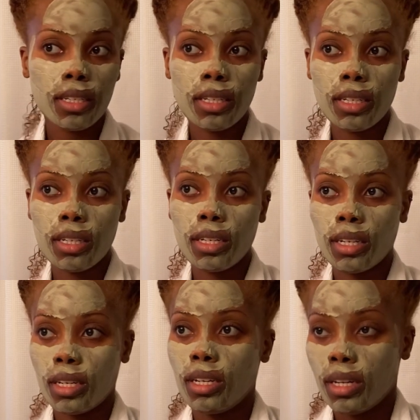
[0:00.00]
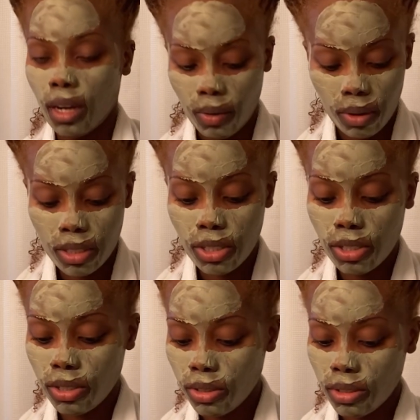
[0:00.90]
So today we're going to go ahead and
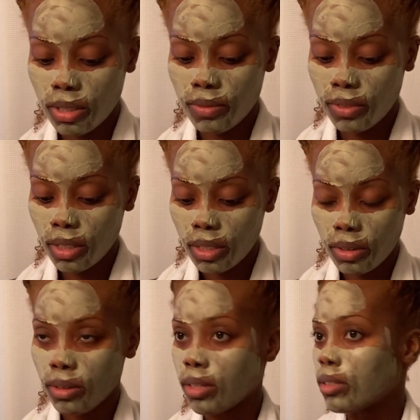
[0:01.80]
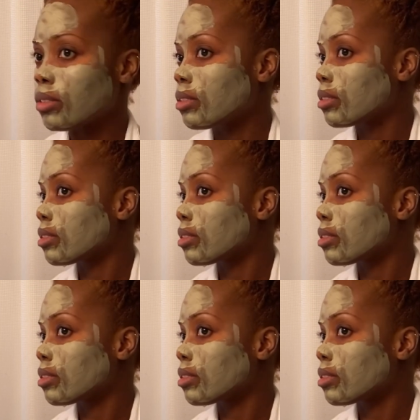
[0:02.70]
do finger coils.